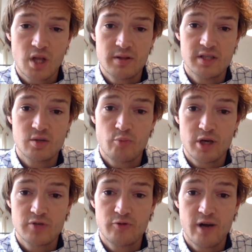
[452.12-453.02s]
these
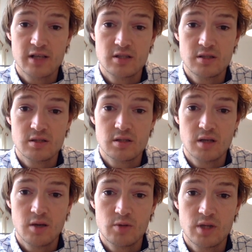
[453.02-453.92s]
compression fractures
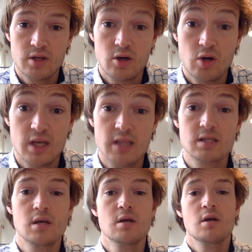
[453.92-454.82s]
with other colleagues,
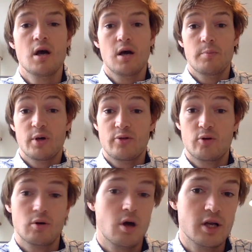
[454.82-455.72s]
both
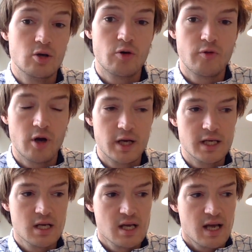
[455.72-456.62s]
online and offline,
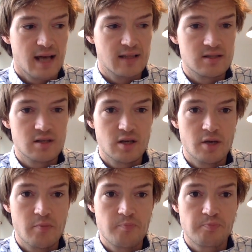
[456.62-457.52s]
and there's
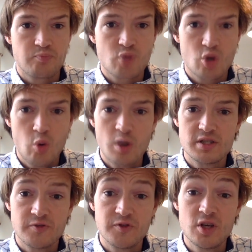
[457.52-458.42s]
quite
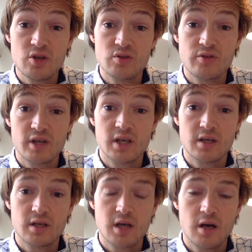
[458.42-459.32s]
a few that
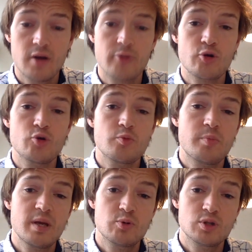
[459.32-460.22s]
can occur through
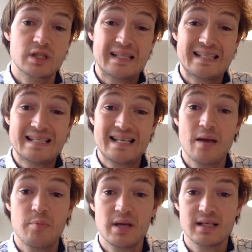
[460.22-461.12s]
people just
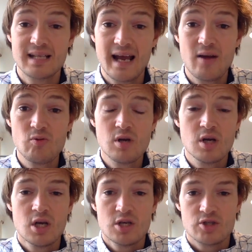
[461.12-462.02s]
stepping down.
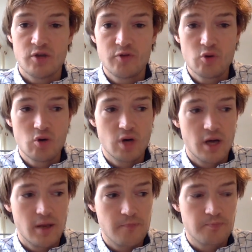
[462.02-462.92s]
So if you're
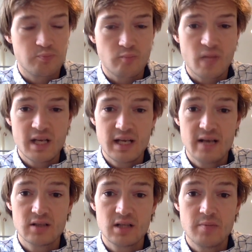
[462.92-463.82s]
in an
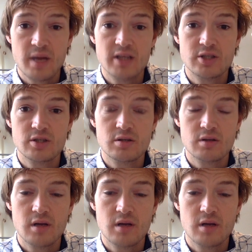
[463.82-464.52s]
elderly patient,